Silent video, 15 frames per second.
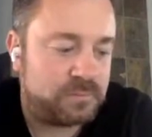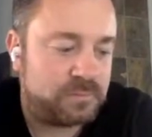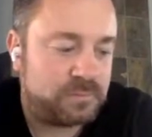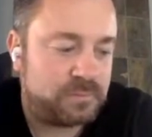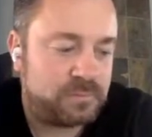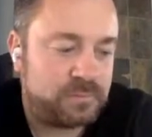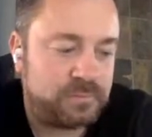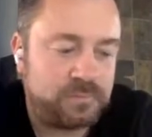
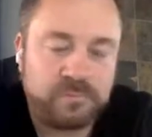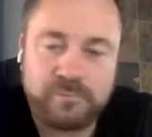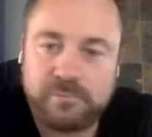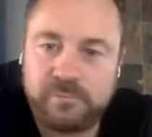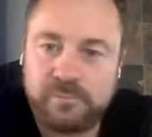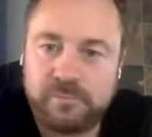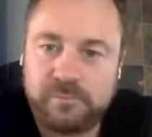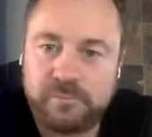
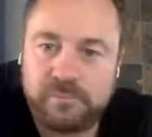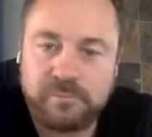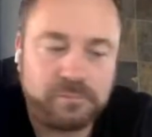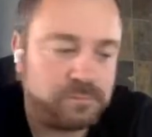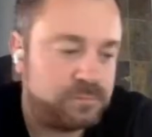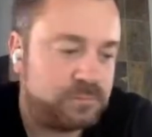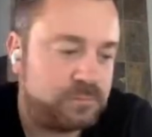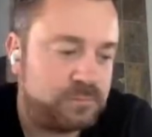
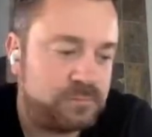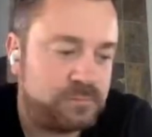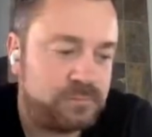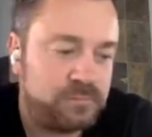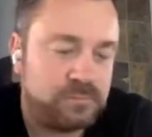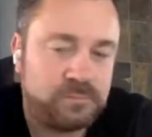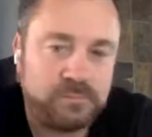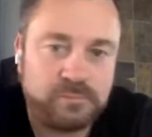
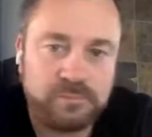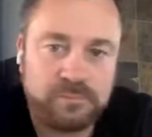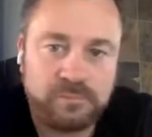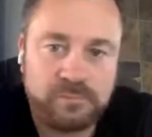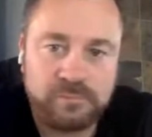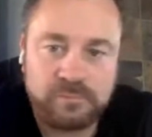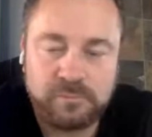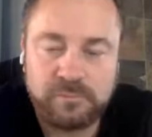
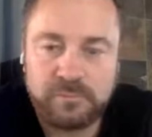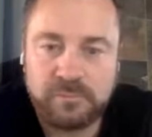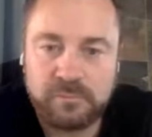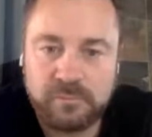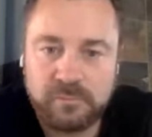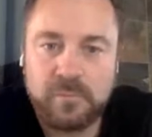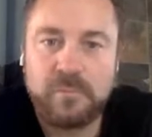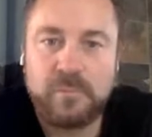
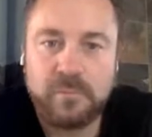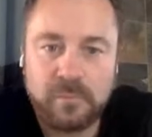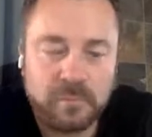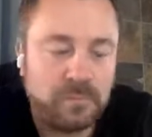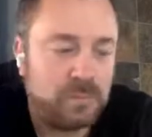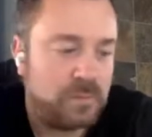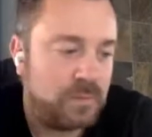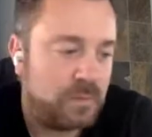
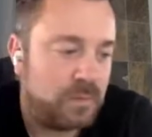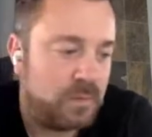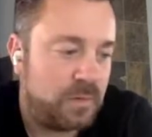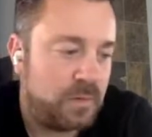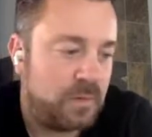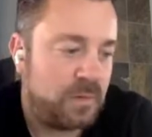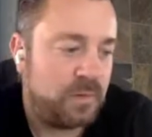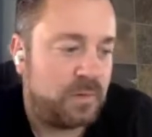
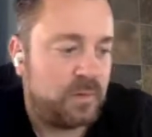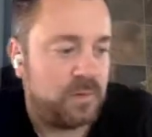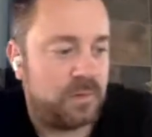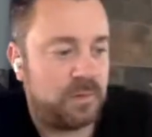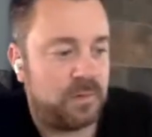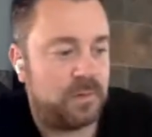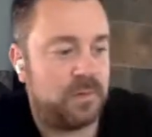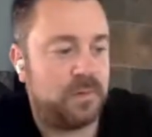
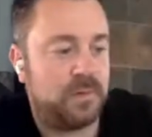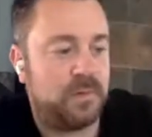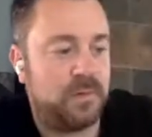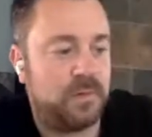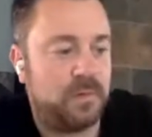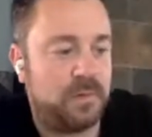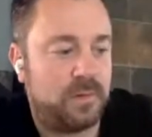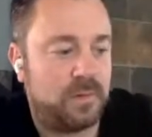
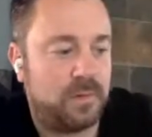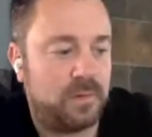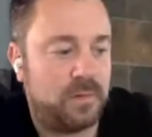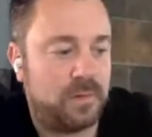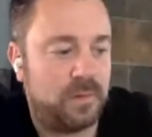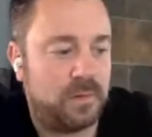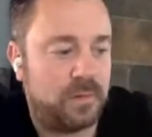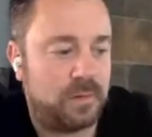
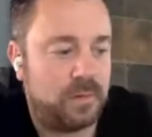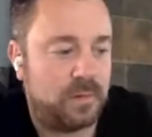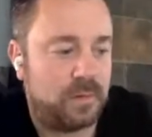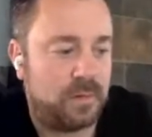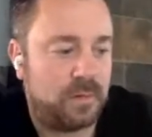(not speaking)